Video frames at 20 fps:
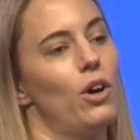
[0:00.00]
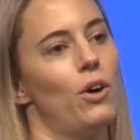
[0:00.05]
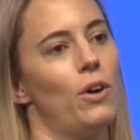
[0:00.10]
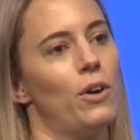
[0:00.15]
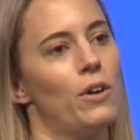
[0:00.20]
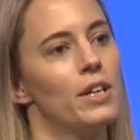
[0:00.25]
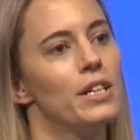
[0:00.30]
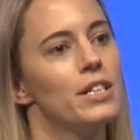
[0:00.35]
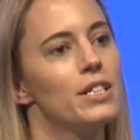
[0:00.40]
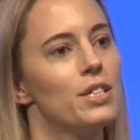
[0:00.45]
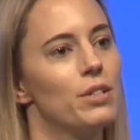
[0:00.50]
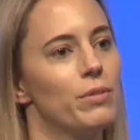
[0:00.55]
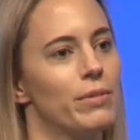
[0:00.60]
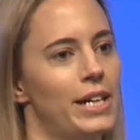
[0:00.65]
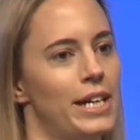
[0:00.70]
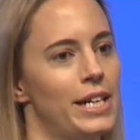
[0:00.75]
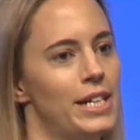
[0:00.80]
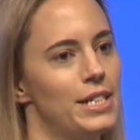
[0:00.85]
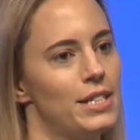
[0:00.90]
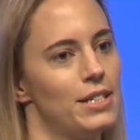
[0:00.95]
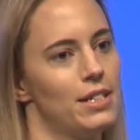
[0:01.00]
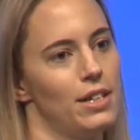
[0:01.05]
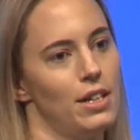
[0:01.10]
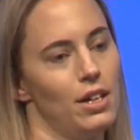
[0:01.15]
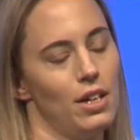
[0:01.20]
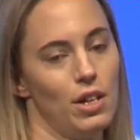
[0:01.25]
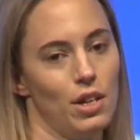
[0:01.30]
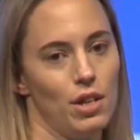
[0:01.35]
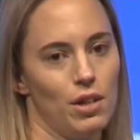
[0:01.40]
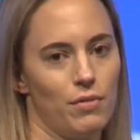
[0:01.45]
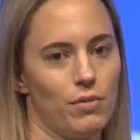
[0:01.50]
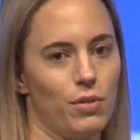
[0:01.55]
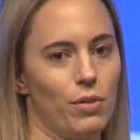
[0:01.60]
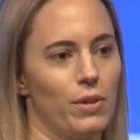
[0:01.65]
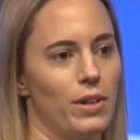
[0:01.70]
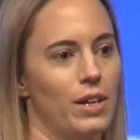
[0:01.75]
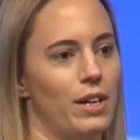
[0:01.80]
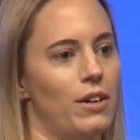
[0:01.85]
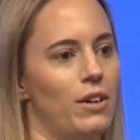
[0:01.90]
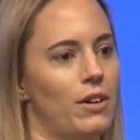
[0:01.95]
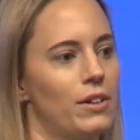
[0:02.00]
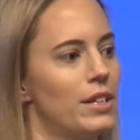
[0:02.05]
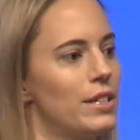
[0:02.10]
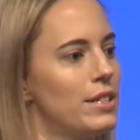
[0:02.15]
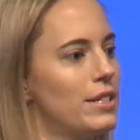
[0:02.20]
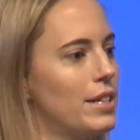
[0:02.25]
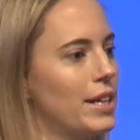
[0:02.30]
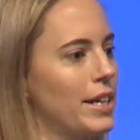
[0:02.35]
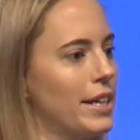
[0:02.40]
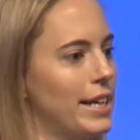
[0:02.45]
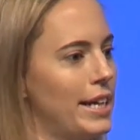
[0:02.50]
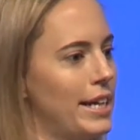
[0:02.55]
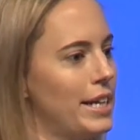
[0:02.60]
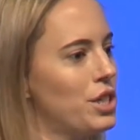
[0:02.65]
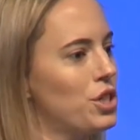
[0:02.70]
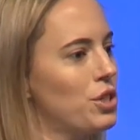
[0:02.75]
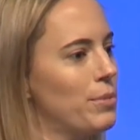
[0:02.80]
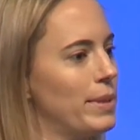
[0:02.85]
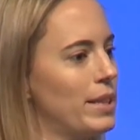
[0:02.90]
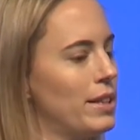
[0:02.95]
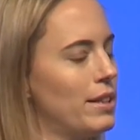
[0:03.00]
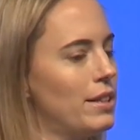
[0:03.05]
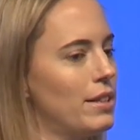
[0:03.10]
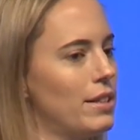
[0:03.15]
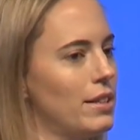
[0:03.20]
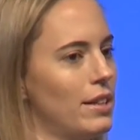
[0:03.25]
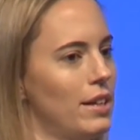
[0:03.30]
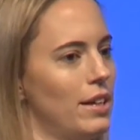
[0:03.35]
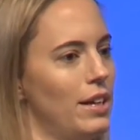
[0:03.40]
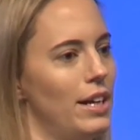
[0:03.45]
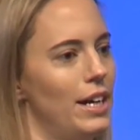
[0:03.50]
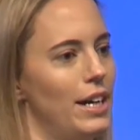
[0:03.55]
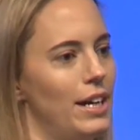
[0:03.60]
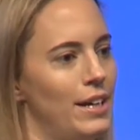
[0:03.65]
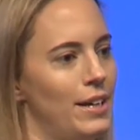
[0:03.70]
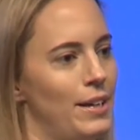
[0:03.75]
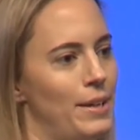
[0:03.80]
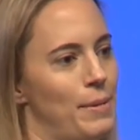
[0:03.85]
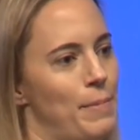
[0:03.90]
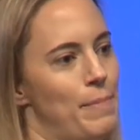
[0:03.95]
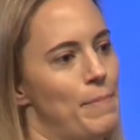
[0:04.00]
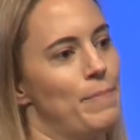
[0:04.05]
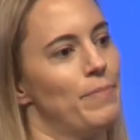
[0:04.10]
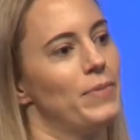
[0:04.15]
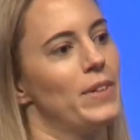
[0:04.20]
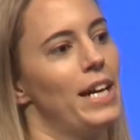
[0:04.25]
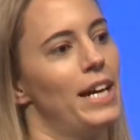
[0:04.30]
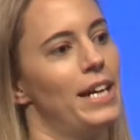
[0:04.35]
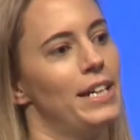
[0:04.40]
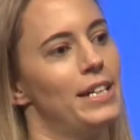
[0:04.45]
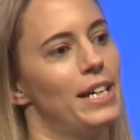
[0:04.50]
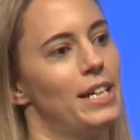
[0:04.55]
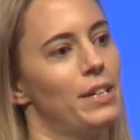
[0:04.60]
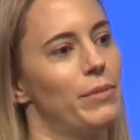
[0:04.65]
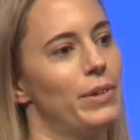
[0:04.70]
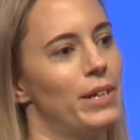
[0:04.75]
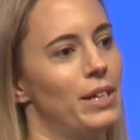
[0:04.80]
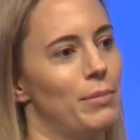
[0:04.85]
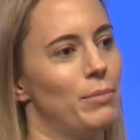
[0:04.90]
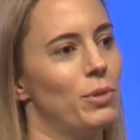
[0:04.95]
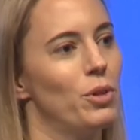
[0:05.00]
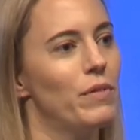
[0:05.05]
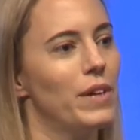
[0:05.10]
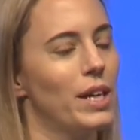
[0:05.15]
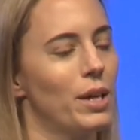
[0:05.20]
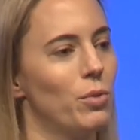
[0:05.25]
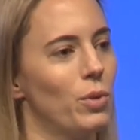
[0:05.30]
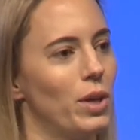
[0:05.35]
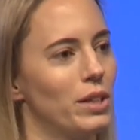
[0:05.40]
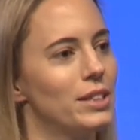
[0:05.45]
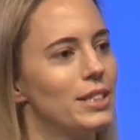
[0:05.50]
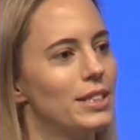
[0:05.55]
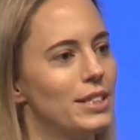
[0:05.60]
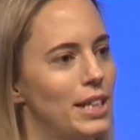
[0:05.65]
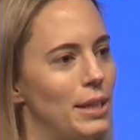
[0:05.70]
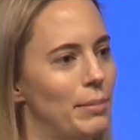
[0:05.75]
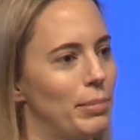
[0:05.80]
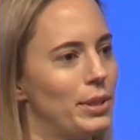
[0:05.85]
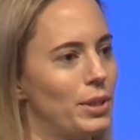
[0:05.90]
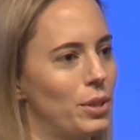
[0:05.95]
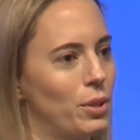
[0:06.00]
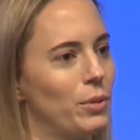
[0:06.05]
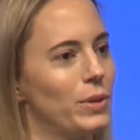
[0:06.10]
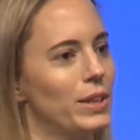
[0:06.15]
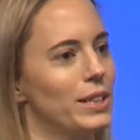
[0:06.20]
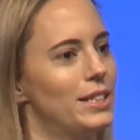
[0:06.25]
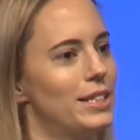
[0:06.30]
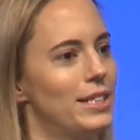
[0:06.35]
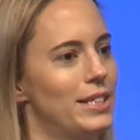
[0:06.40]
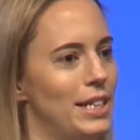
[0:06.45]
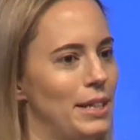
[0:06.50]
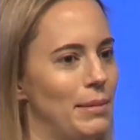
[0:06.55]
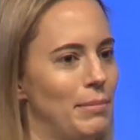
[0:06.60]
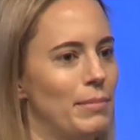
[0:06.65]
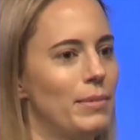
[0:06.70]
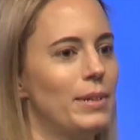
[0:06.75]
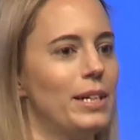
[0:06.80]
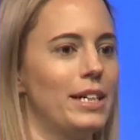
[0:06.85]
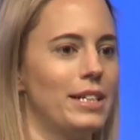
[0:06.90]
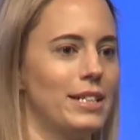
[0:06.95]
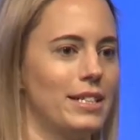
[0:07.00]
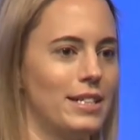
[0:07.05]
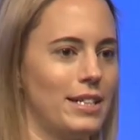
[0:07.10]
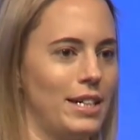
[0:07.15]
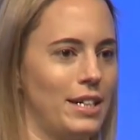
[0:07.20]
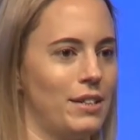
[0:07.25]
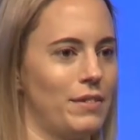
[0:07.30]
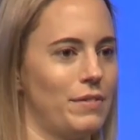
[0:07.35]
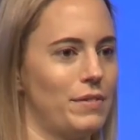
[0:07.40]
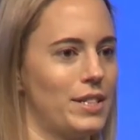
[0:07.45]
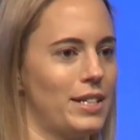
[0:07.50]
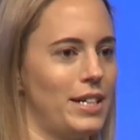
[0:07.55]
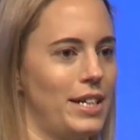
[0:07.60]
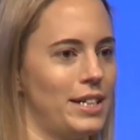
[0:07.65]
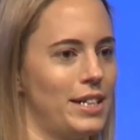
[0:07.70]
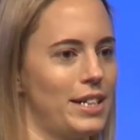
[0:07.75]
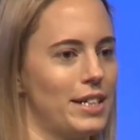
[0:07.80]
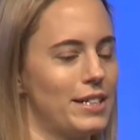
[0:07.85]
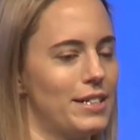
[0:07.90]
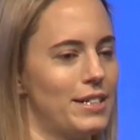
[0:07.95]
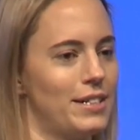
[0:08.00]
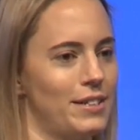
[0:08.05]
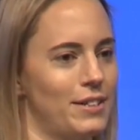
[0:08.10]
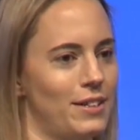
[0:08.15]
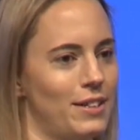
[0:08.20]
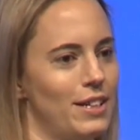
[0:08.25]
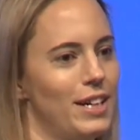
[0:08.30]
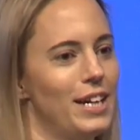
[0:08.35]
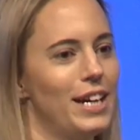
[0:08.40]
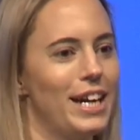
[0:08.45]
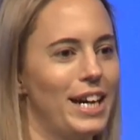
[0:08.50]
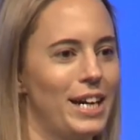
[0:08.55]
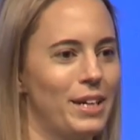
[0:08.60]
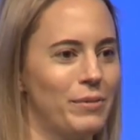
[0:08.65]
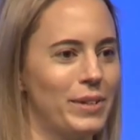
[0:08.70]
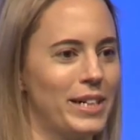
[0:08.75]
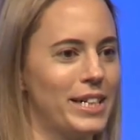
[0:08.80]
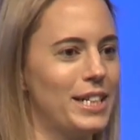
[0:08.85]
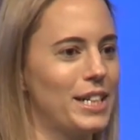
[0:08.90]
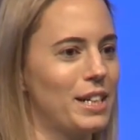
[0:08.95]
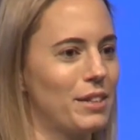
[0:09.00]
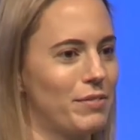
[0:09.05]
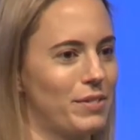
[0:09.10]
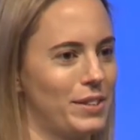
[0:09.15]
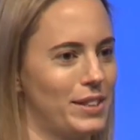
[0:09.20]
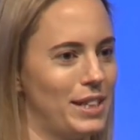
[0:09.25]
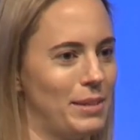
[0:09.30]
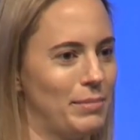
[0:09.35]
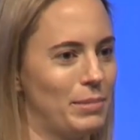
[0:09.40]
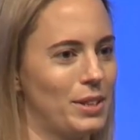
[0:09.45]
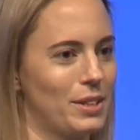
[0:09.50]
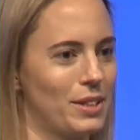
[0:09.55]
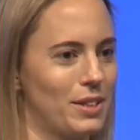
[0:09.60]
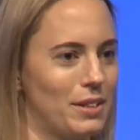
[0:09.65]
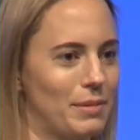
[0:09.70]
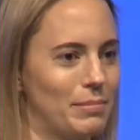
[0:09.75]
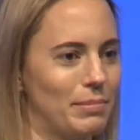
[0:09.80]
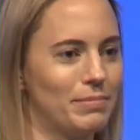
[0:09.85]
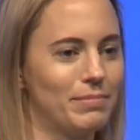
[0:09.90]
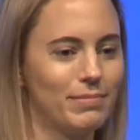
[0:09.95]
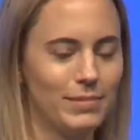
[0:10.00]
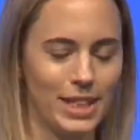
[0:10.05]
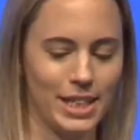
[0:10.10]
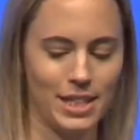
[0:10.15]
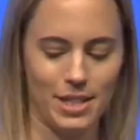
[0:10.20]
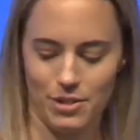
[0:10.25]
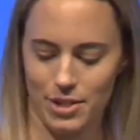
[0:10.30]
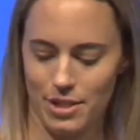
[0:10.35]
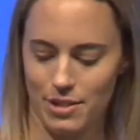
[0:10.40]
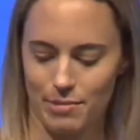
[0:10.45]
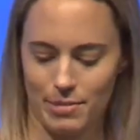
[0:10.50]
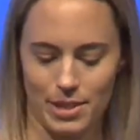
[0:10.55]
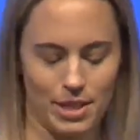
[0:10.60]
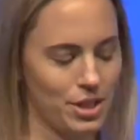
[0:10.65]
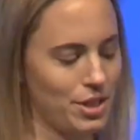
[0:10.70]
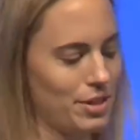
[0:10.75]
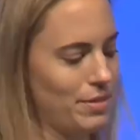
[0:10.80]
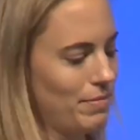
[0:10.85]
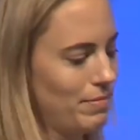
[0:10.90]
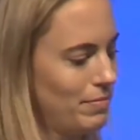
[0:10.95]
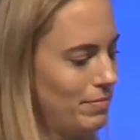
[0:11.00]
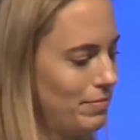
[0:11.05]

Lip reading: honest ways for honest engagement, and that we are moving one step towards them instead of standing still and waiting for them to come. Thank you so much.